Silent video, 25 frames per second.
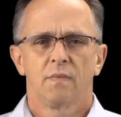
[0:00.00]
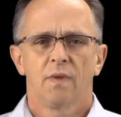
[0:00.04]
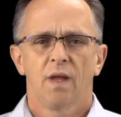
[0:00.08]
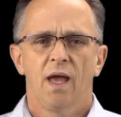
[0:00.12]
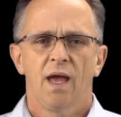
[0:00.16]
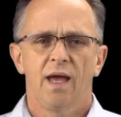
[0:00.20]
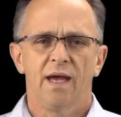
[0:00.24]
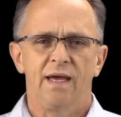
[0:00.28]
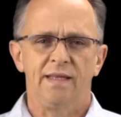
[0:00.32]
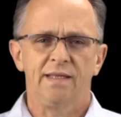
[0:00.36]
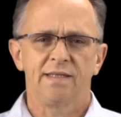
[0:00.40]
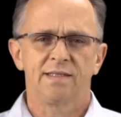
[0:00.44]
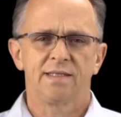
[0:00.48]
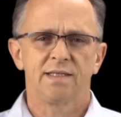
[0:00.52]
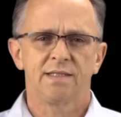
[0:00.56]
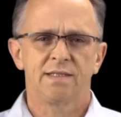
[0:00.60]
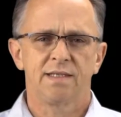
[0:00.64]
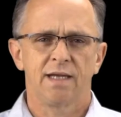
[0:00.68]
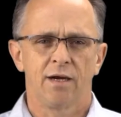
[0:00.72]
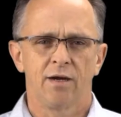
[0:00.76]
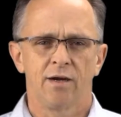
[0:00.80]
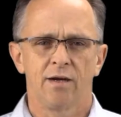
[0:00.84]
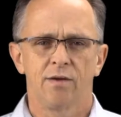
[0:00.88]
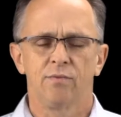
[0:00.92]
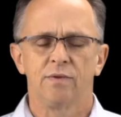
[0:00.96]
Hey, this is
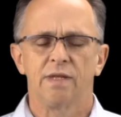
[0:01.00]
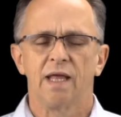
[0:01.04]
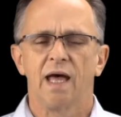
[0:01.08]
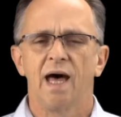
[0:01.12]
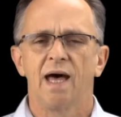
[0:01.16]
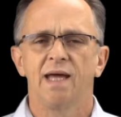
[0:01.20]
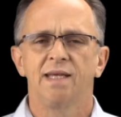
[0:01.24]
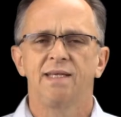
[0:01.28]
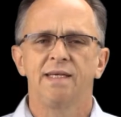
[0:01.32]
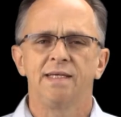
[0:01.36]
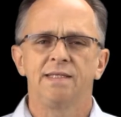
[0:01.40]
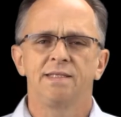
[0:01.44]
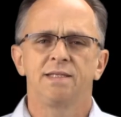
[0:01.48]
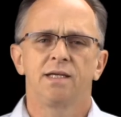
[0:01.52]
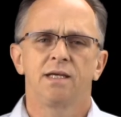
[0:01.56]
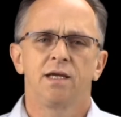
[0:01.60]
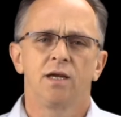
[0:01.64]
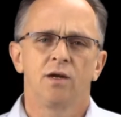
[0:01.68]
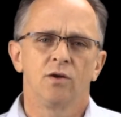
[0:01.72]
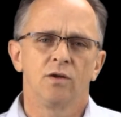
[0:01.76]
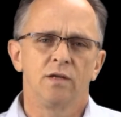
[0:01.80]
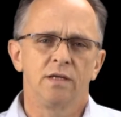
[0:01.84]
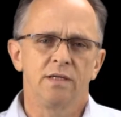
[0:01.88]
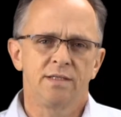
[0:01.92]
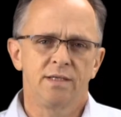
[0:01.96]
Terry with IT
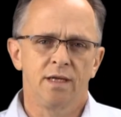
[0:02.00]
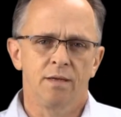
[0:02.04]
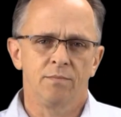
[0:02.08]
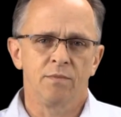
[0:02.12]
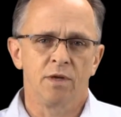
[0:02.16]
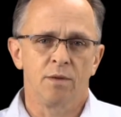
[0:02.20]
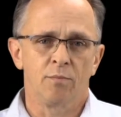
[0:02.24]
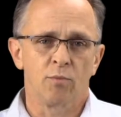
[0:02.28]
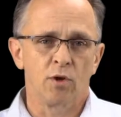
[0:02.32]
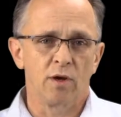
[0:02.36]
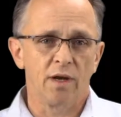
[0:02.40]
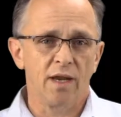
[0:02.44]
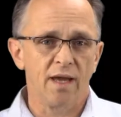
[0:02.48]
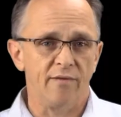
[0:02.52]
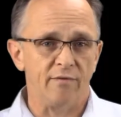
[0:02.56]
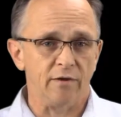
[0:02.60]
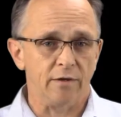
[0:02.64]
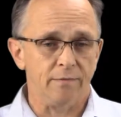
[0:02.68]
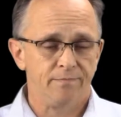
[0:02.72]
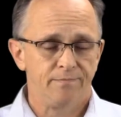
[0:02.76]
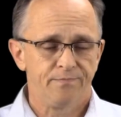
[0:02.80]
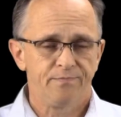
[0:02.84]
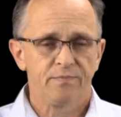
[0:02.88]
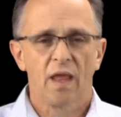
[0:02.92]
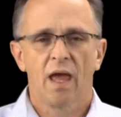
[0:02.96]
Security tip number 11.
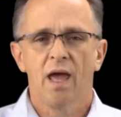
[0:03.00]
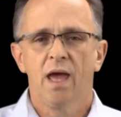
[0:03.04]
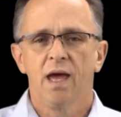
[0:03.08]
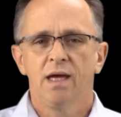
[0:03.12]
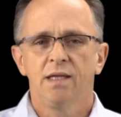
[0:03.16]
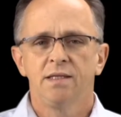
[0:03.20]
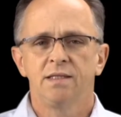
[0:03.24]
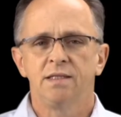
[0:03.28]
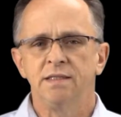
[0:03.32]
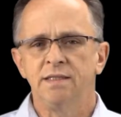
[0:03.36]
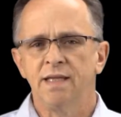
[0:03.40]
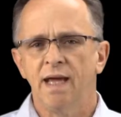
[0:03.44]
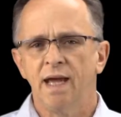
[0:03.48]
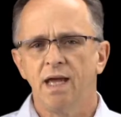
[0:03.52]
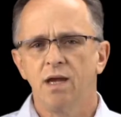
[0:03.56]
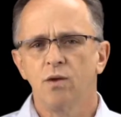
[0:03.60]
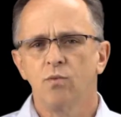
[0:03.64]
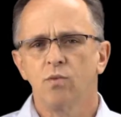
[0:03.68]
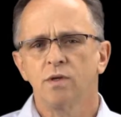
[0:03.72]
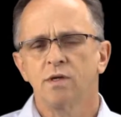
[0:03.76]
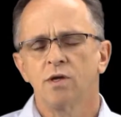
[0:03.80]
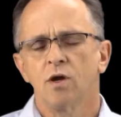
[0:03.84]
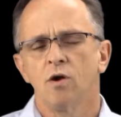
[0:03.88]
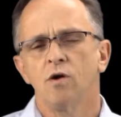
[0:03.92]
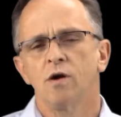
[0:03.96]
Today
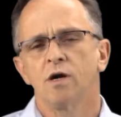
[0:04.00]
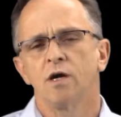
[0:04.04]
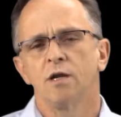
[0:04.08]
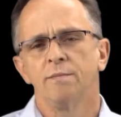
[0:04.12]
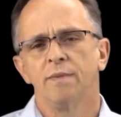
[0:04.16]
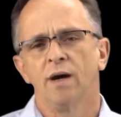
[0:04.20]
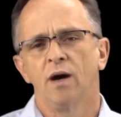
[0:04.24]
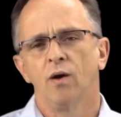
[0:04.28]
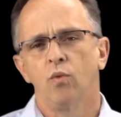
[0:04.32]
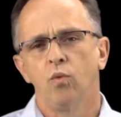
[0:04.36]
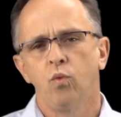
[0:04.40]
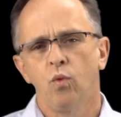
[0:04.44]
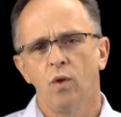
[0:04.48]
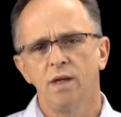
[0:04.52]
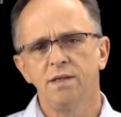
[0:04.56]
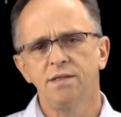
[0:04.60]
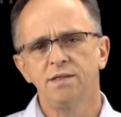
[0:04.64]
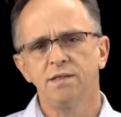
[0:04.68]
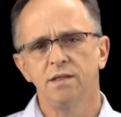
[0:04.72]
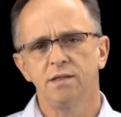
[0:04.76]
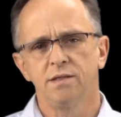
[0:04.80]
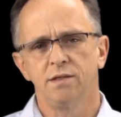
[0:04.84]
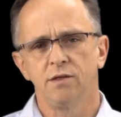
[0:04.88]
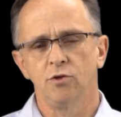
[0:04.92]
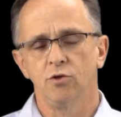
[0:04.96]
we're talking about what
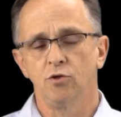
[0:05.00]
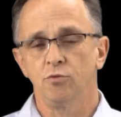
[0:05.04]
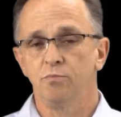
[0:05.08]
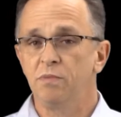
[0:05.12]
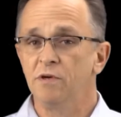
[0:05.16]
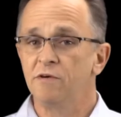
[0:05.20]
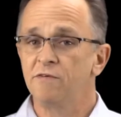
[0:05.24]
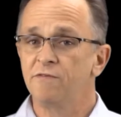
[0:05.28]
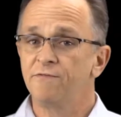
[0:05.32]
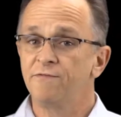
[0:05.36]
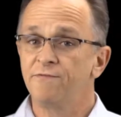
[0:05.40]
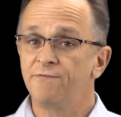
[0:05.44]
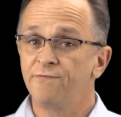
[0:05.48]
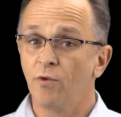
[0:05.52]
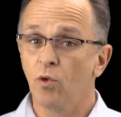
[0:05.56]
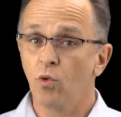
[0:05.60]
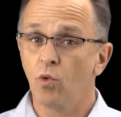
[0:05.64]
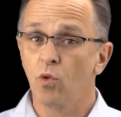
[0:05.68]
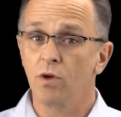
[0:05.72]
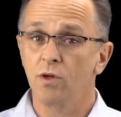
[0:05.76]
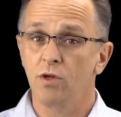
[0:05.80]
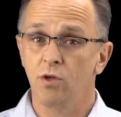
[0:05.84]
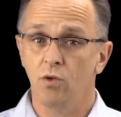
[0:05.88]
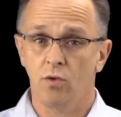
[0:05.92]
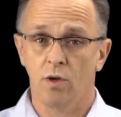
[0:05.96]
to do
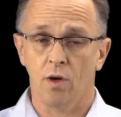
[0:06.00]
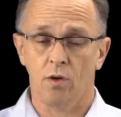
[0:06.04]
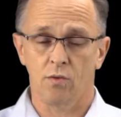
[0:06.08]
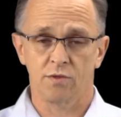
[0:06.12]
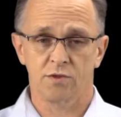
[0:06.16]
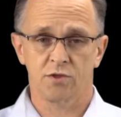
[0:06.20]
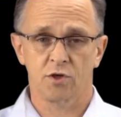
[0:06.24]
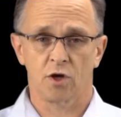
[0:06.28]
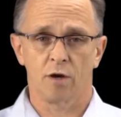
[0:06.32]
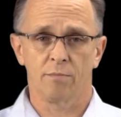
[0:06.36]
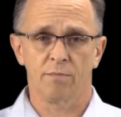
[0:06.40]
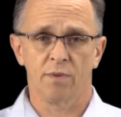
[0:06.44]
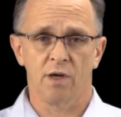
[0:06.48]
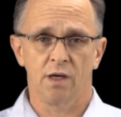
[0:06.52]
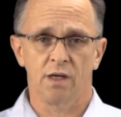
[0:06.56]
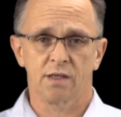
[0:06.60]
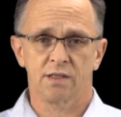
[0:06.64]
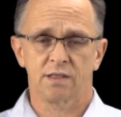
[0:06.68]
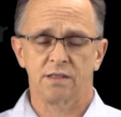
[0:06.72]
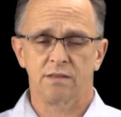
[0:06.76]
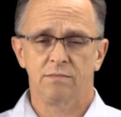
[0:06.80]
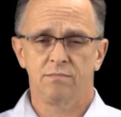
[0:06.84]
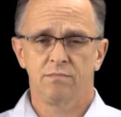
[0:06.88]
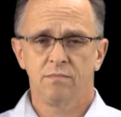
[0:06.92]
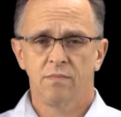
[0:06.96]
before you go to Starbucks
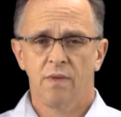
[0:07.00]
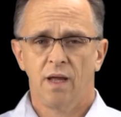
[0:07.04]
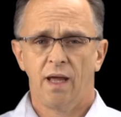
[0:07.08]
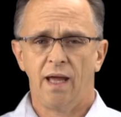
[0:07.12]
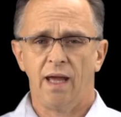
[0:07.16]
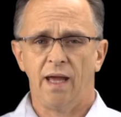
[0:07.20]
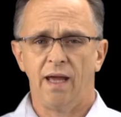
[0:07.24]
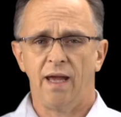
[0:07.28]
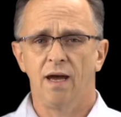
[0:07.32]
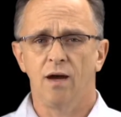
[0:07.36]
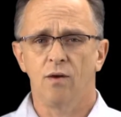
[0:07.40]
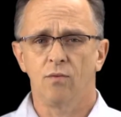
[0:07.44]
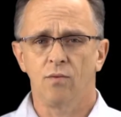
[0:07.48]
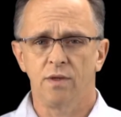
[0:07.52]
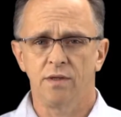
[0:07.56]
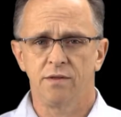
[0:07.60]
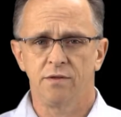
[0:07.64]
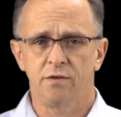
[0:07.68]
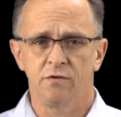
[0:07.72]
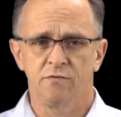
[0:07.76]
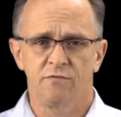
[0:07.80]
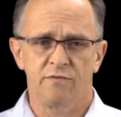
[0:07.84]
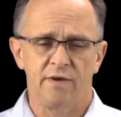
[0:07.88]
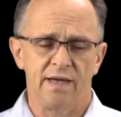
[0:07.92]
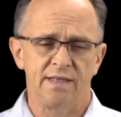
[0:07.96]
and hang out with
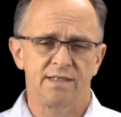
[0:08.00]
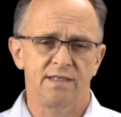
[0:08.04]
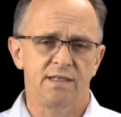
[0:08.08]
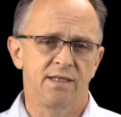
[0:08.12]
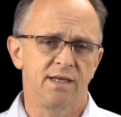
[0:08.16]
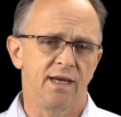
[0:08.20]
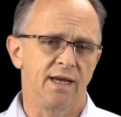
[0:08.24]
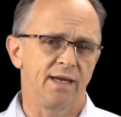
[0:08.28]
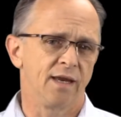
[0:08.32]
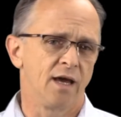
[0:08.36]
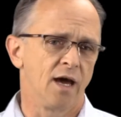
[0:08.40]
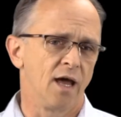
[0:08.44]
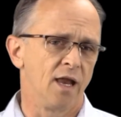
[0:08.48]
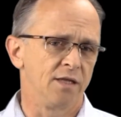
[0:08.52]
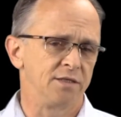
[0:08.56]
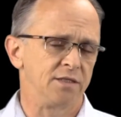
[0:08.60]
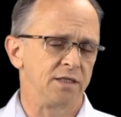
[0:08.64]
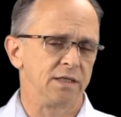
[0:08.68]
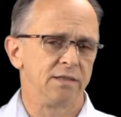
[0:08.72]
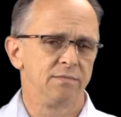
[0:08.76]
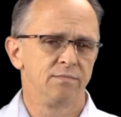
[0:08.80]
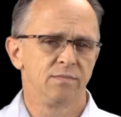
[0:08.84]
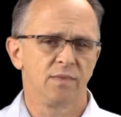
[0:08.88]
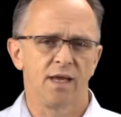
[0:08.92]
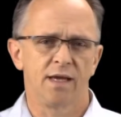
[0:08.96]
your fancy
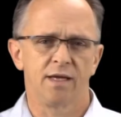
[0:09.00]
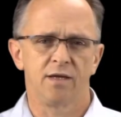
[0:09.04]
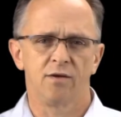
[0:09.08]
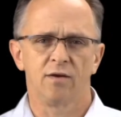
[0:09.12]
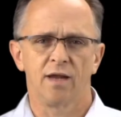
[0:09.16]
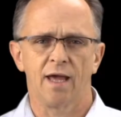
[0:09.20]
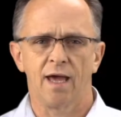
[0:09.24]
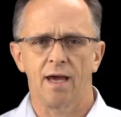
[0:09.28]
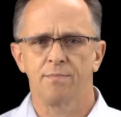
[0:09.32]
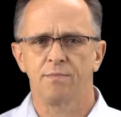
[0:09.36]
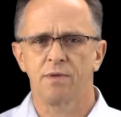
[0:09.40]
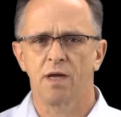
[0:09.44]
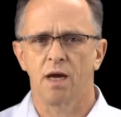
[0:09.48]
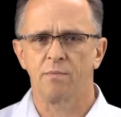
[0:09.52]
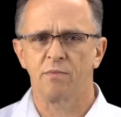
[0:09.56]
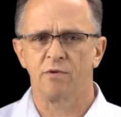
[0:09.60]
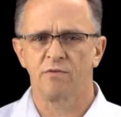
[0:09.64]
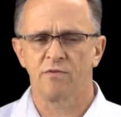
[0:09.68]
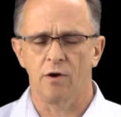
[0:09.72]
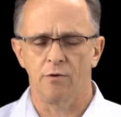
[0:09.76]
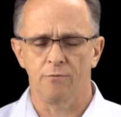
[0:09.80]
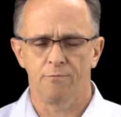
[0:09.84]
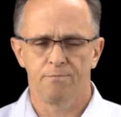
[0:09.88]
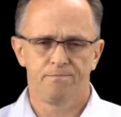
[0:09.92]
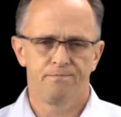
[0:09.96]
technology like your laptop or
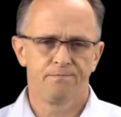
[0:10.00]
phone.